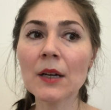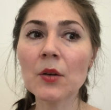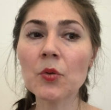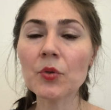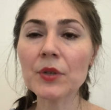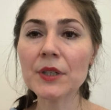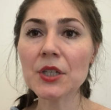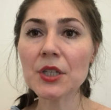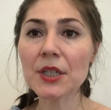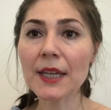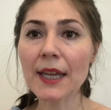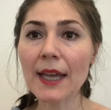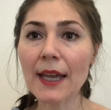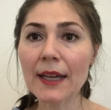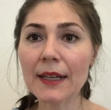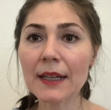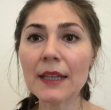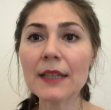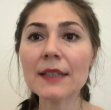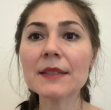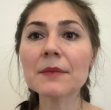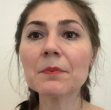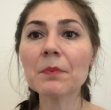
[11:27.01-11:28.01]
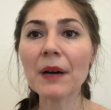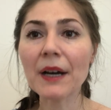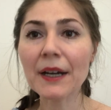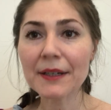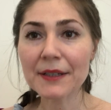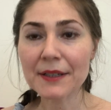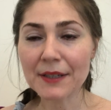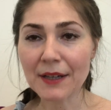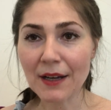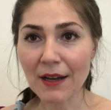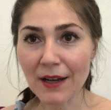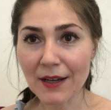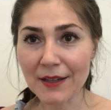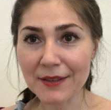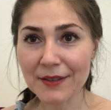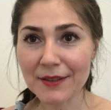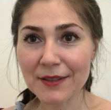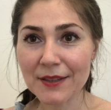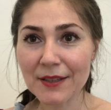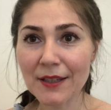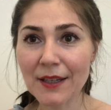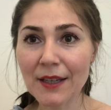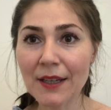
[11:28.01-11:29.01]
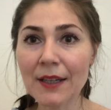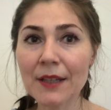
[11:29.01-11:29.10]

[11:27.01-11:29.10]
which can inspire us